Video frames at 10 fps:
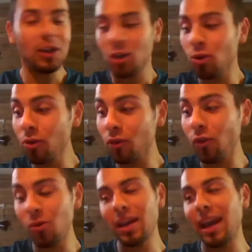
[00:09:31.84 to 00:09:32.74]
kung
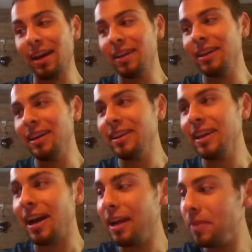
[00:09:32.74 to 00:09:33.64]
fu. Yeah,
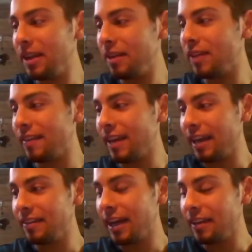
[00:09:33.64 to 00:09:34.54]
yeah. I believe that
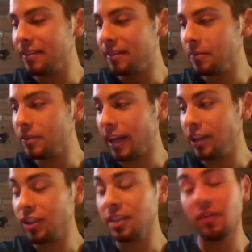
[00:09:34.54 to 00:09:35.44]
that that tai
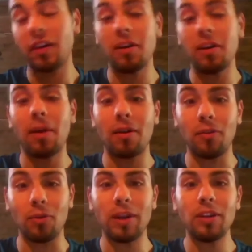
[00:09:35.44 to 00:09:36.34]
chi is very
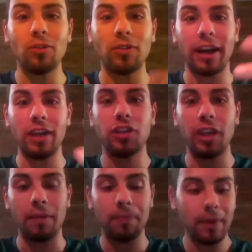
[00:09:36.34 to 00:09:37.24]
powerful when you do tai
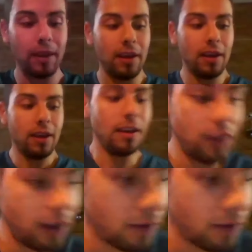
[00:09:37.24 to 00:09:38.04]
chi. Even